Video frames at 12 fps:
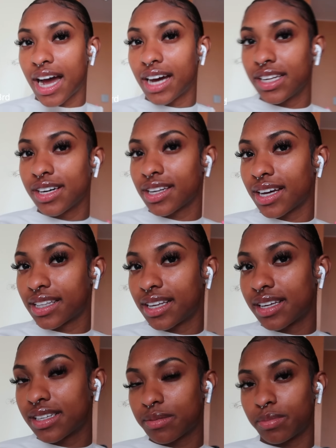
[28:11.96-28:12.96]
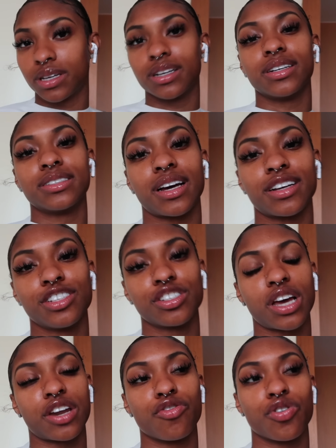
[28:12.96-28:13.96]
I look like this because I
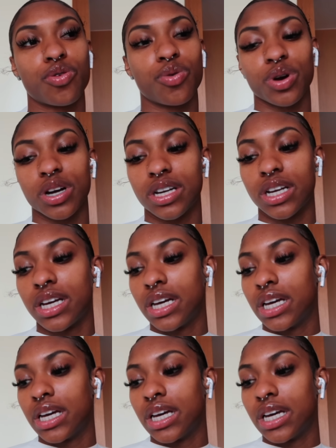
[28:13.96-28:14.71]
just had to record